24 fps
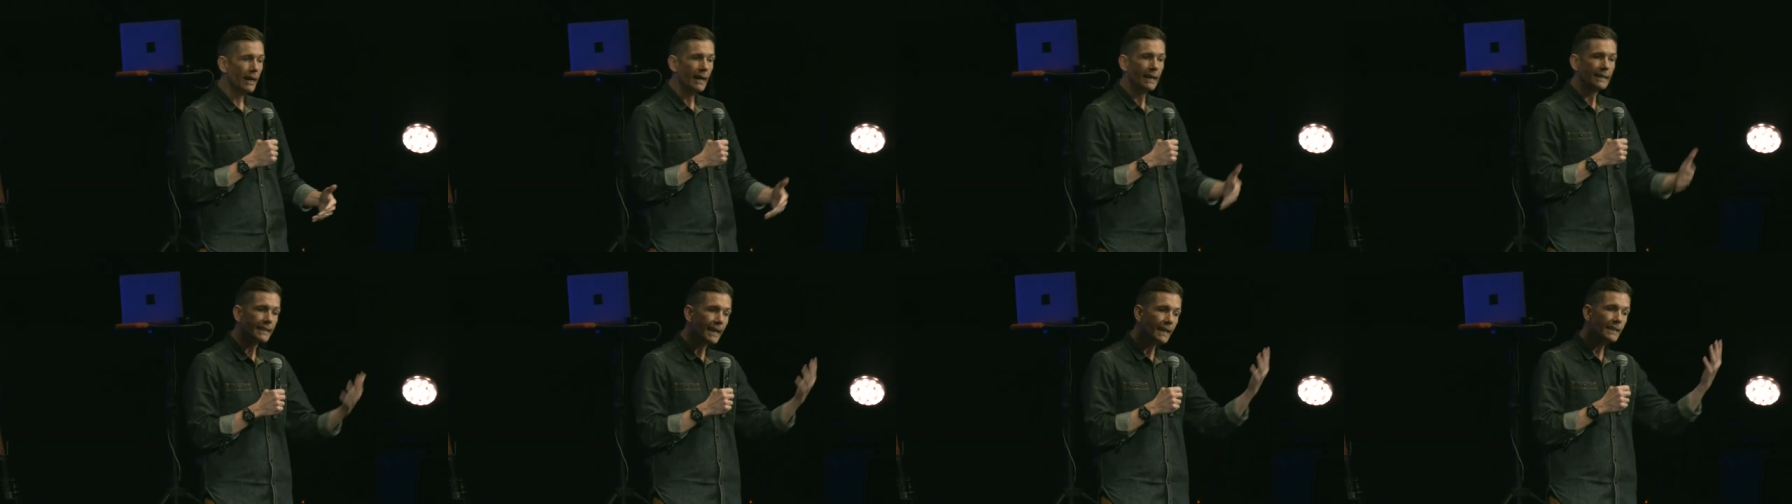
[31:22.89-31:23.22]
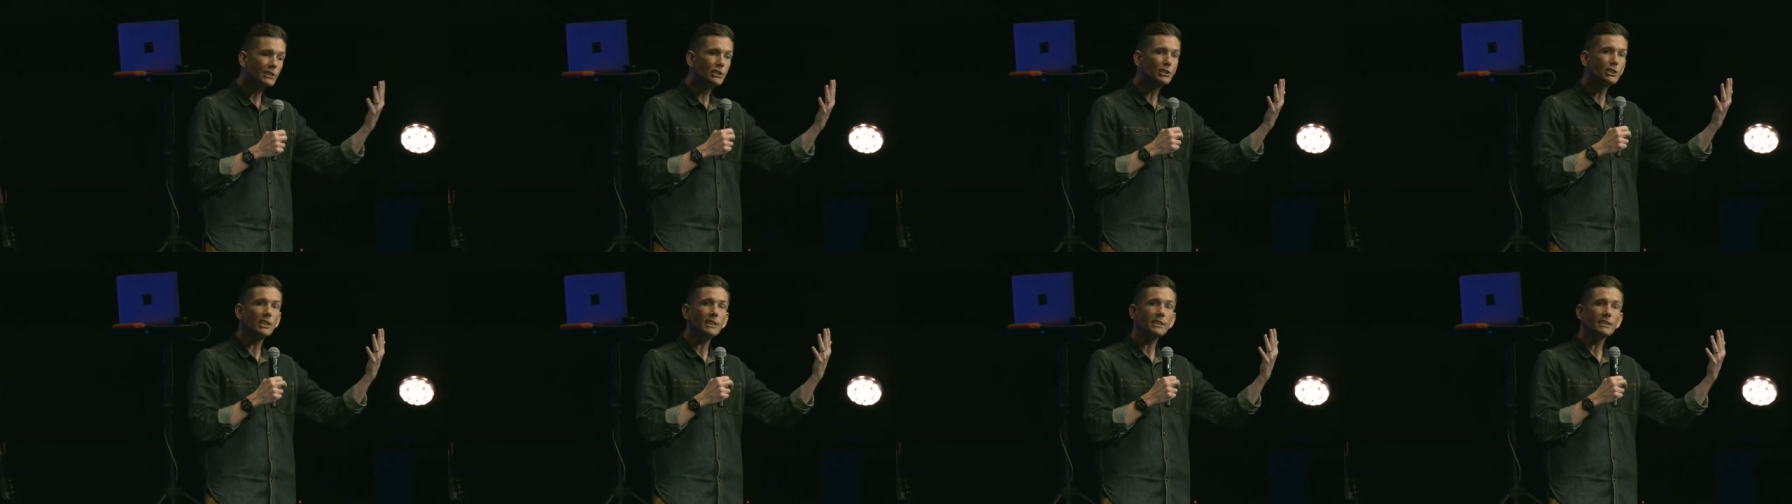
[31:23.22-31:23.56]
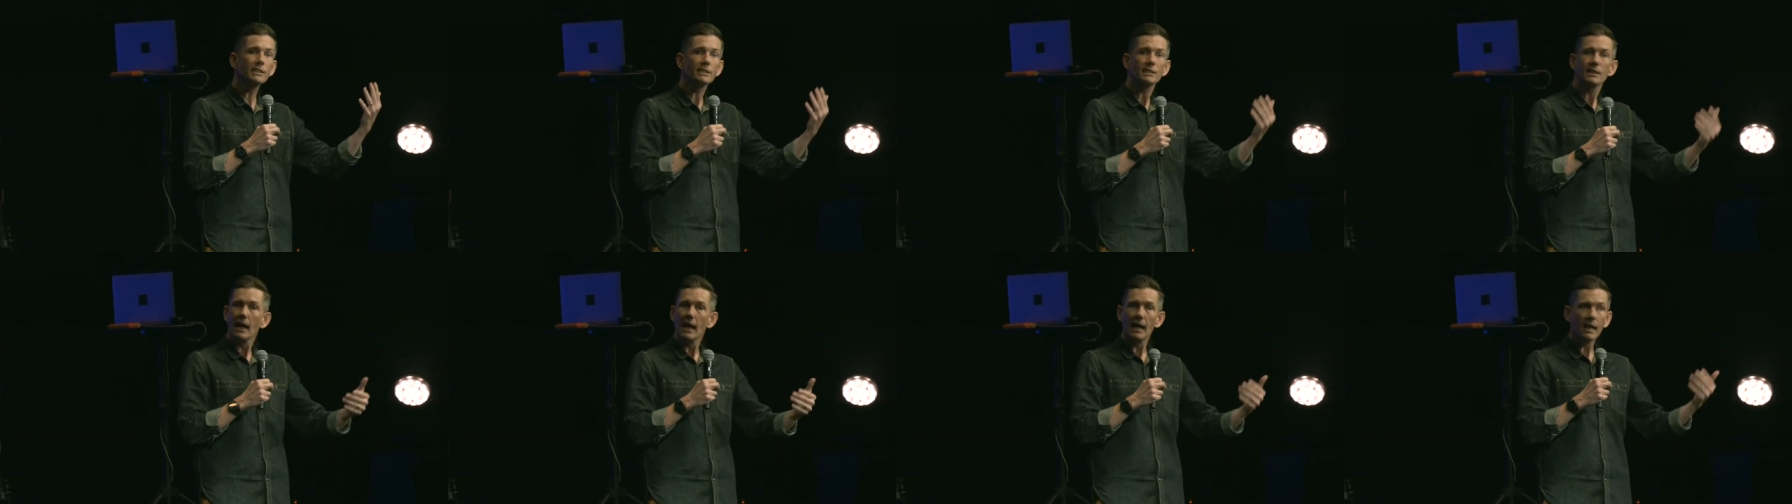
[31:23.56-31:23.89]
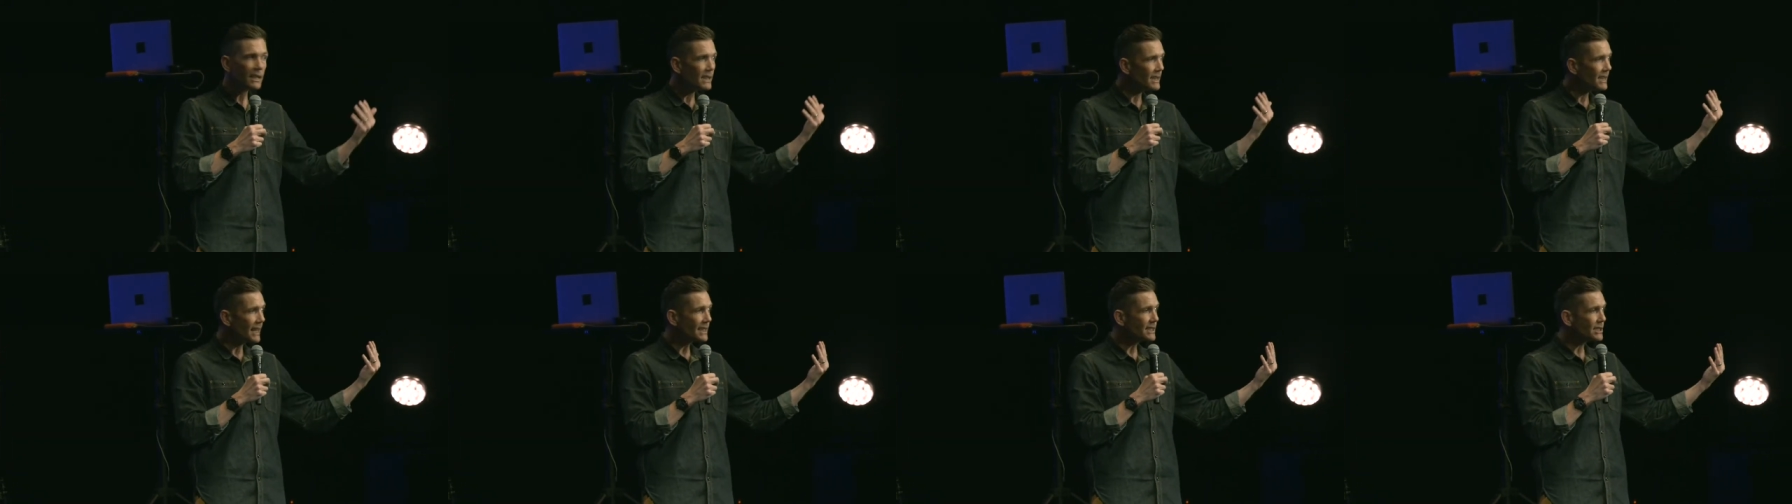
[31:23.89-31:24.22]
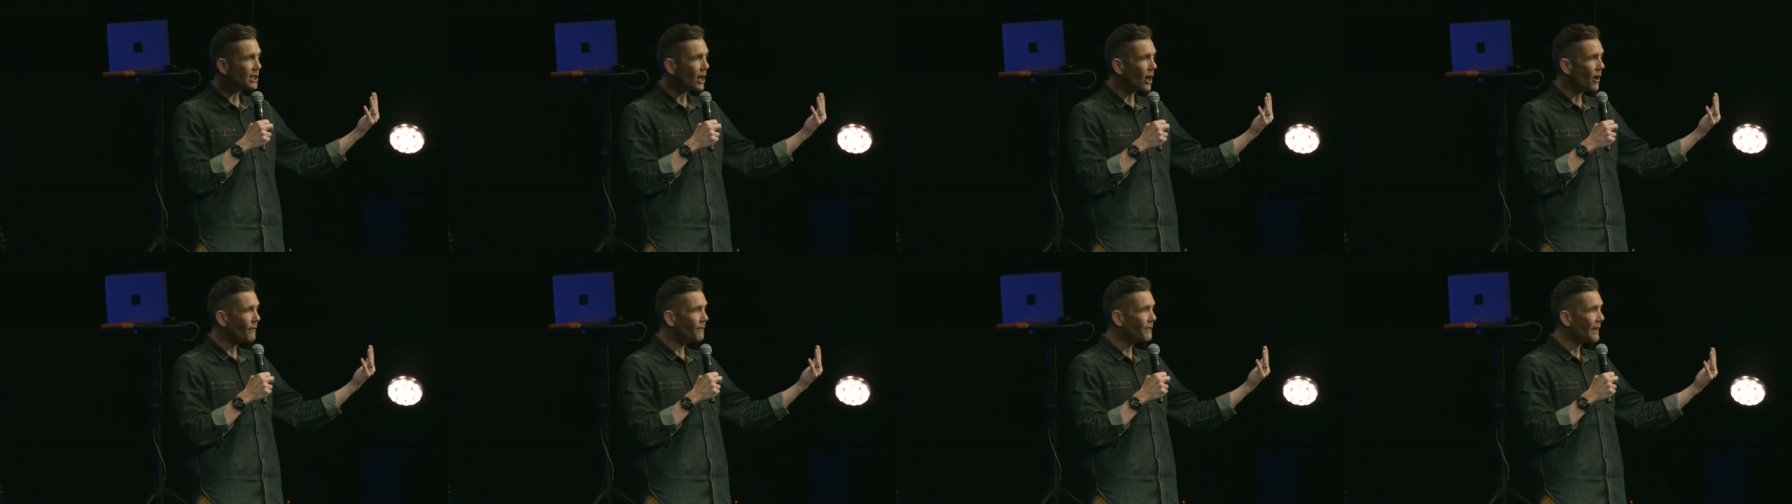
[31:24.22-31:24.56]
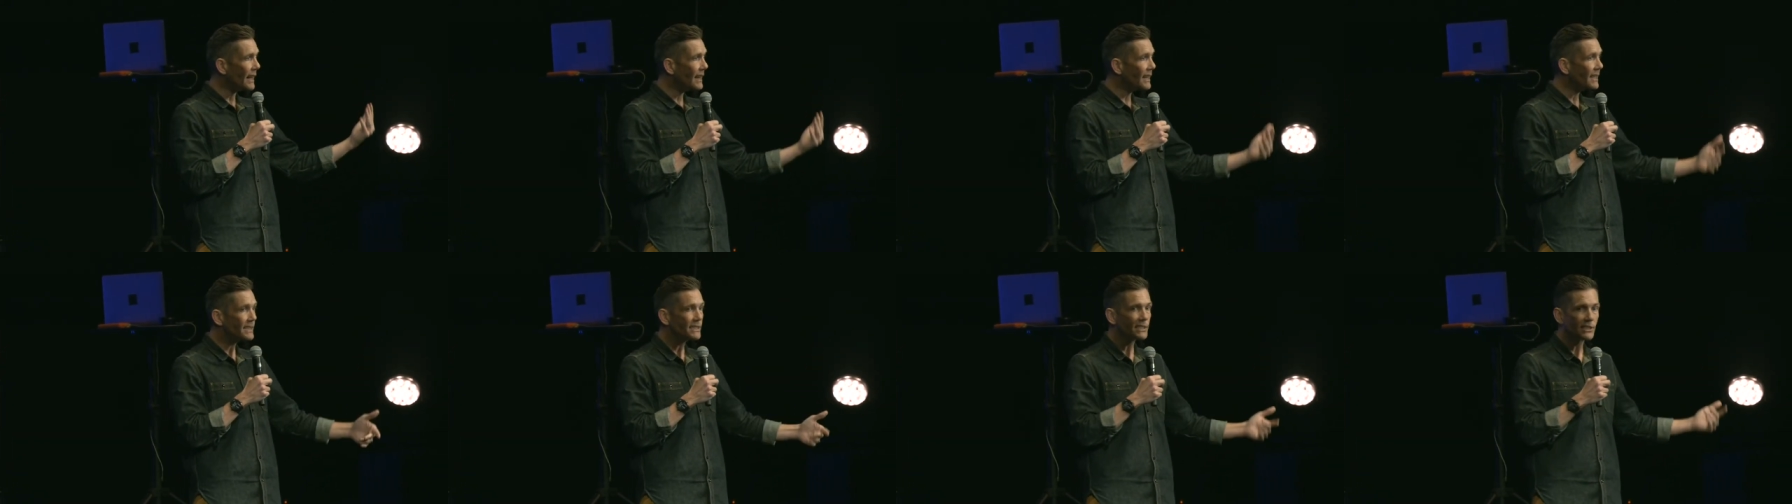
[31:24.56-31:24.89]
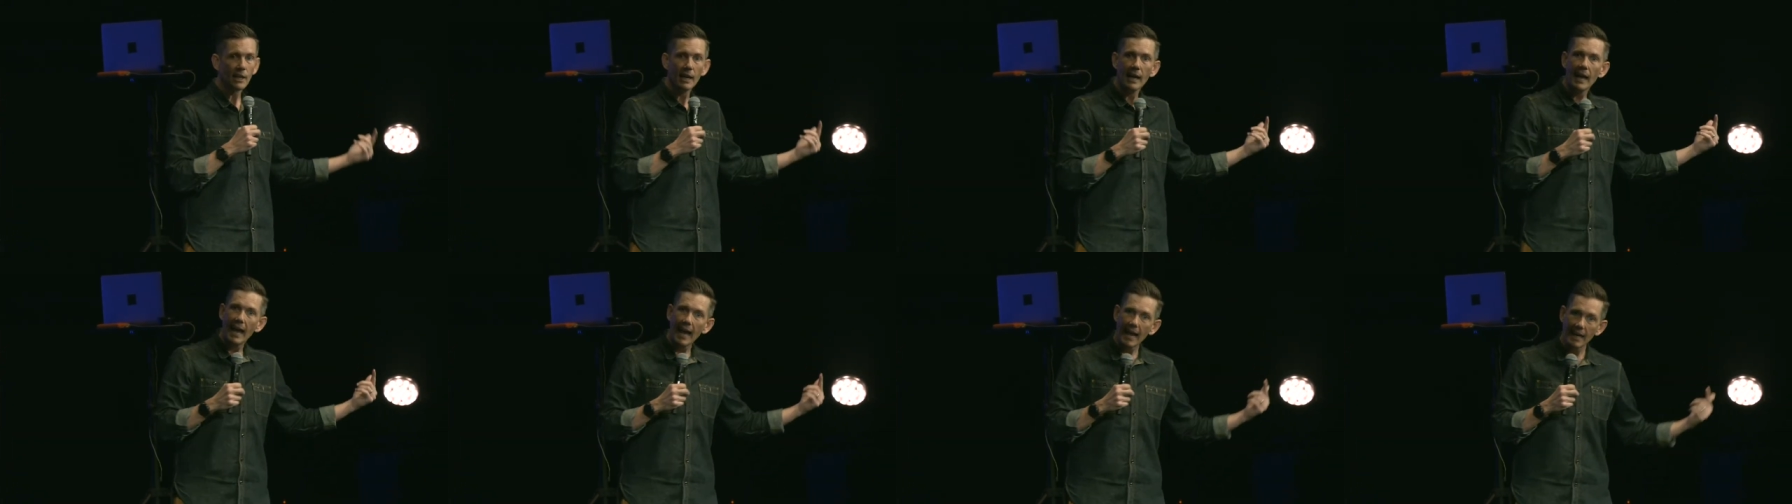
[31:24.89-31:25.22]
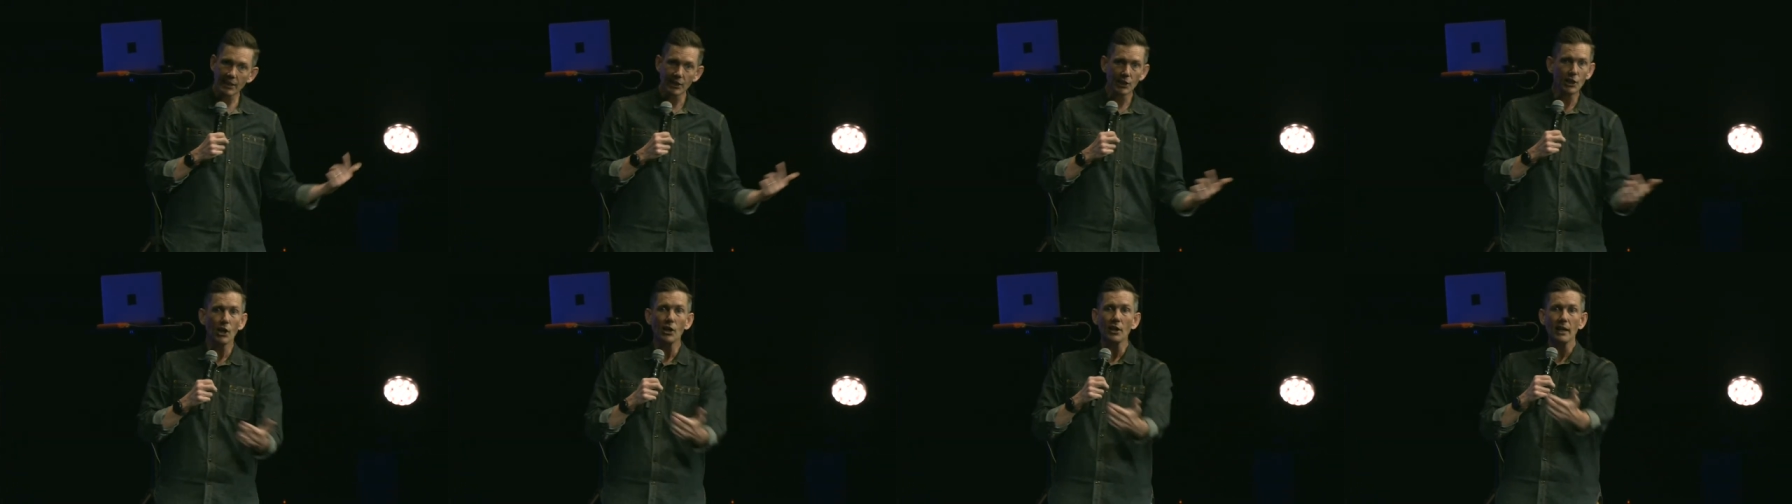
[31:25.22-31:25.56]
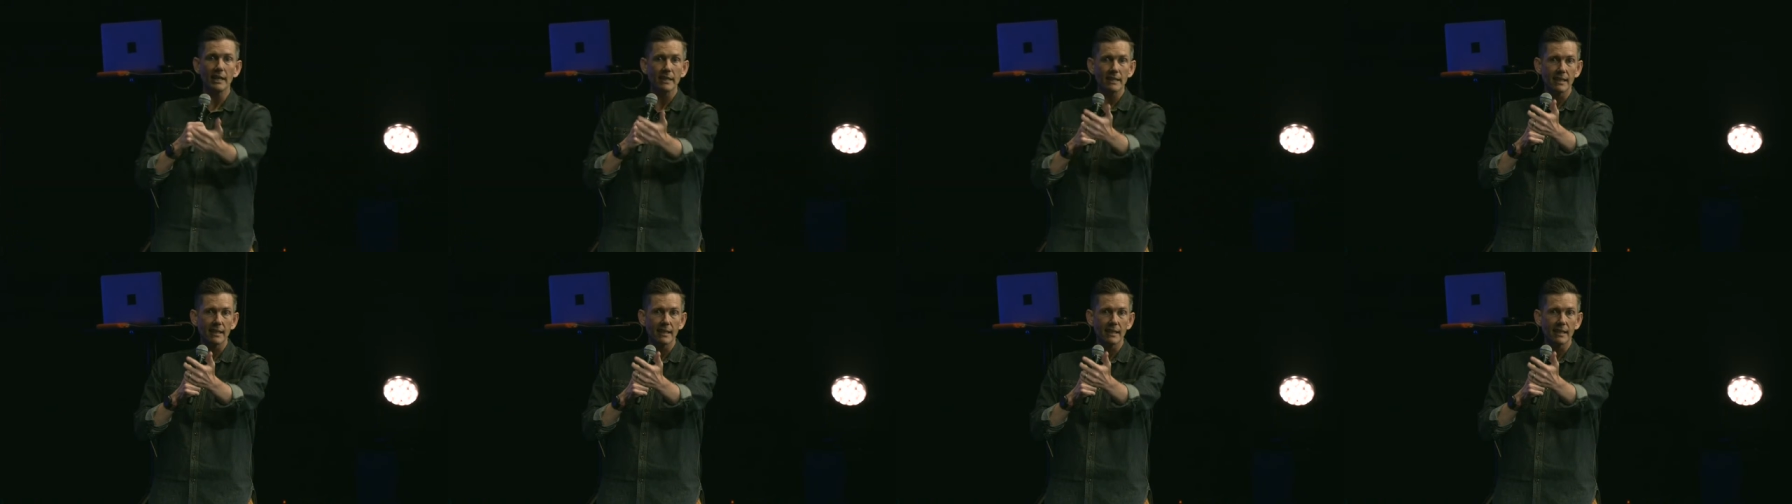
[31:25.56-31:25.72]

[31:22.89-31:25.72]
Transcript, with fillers: Thanks, Jesus let's go fellas and you know let,